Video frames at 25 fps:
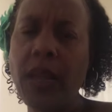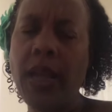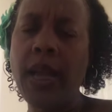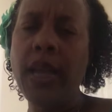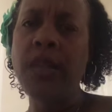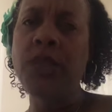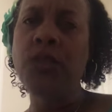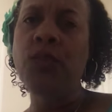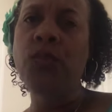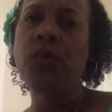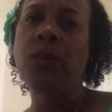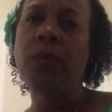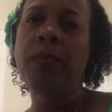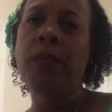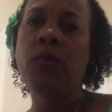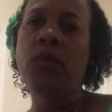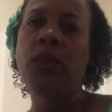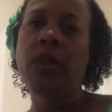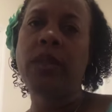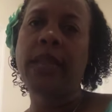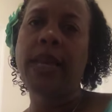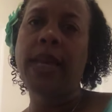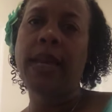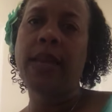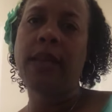and doing
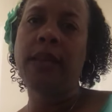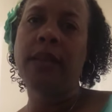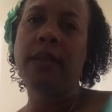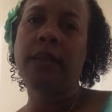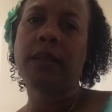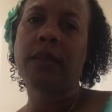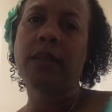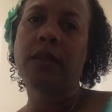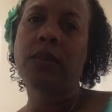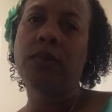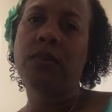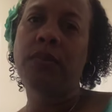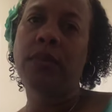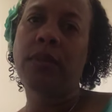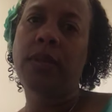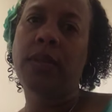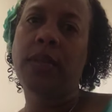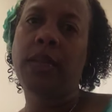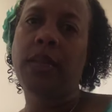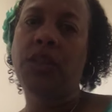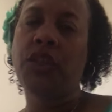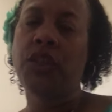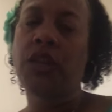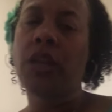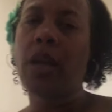more things on
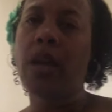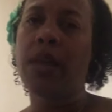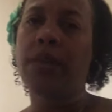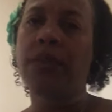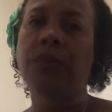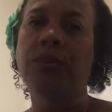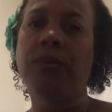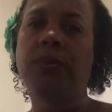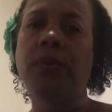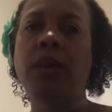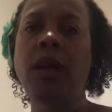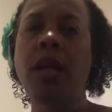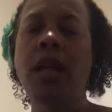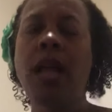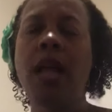this channel.